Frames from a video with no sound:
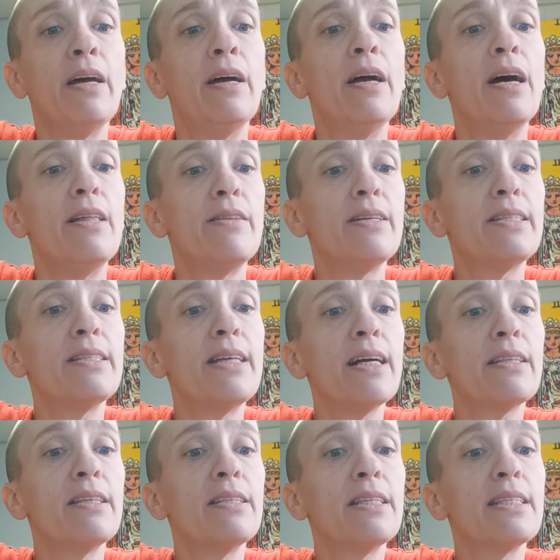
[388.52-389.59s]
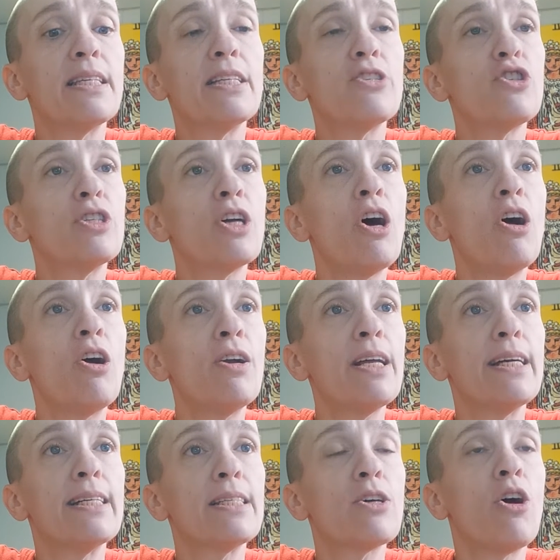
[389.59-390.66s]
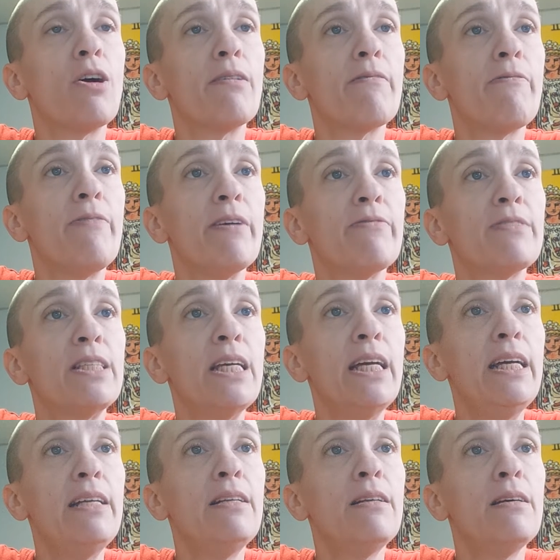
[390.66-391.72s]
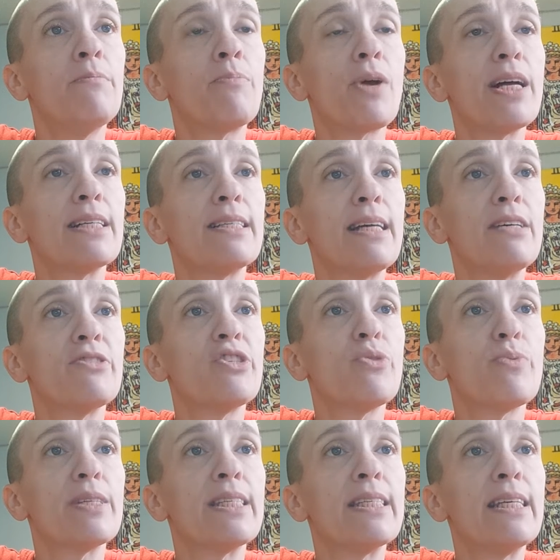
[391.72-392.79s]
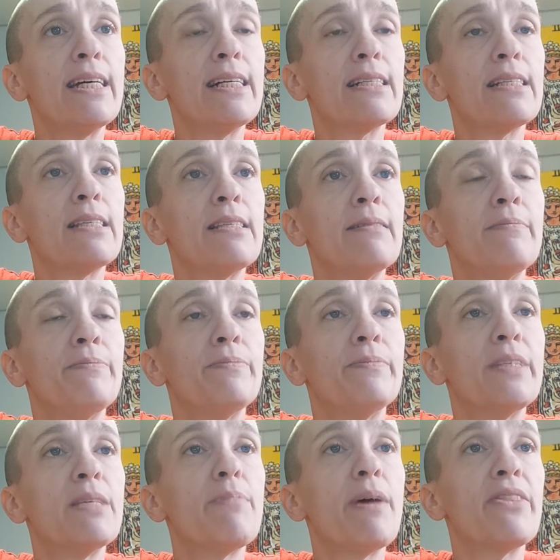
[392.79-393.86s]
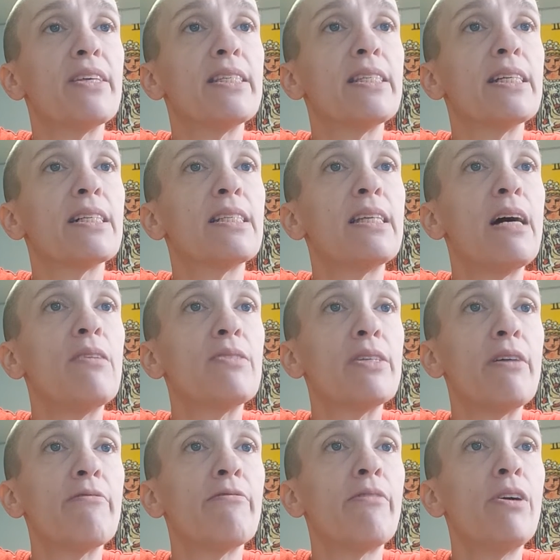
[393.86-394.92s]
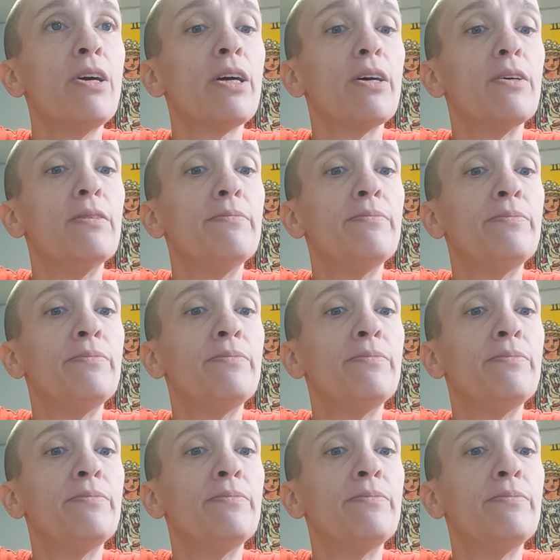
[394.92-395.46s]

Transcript: In this deck, the decision card is card 15, breaks down to a 6. It's about the 6th house of Virgo.